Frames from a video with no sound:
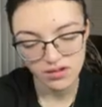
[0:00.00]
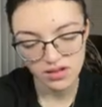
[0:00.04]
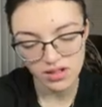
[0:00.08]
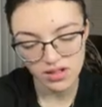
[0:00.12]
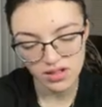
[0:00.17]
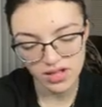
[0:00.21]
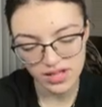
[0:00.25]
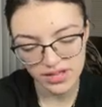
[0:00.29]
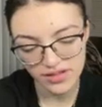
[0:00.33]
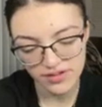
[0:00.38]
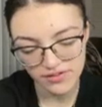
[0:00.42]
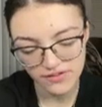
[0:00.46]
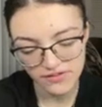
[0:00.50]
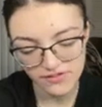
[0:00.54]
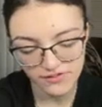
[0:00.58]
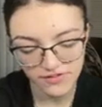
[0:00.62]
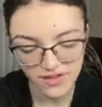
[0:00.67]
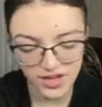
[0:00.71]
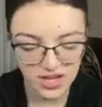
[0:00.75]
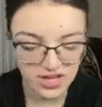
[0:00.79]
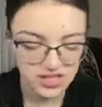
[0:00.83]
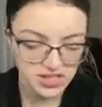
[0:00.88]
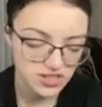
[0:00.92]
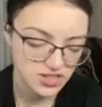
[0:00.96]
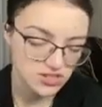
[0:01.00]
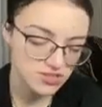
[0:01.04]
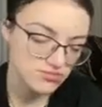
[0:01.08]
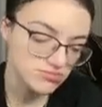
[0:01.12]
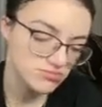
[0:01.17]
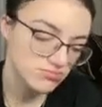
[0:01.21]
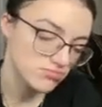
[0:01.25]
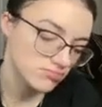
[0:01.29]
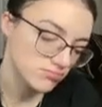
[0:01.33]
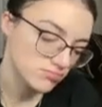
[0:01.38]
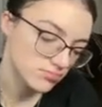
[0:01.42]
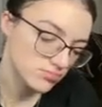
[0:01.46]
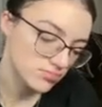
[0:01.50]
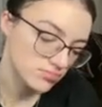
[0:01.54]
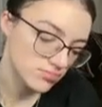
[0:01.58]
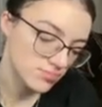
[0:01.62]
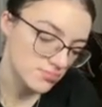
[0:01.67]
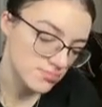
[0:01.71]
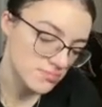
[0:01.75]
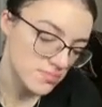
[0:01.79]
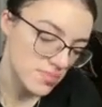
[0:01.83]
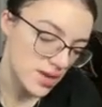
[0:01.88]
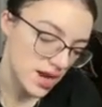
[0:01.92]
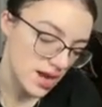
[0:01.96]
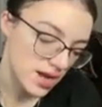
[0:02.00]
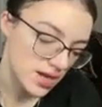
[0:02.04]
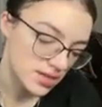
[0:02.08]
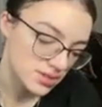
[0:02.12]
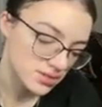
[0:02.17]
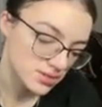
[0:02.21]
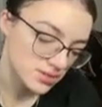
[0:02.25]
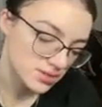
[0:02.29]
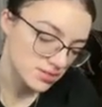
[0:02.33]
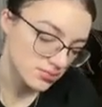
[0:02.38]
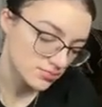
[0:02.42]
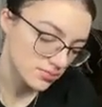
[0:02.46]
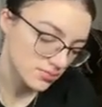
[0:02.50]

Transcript: like a face mask.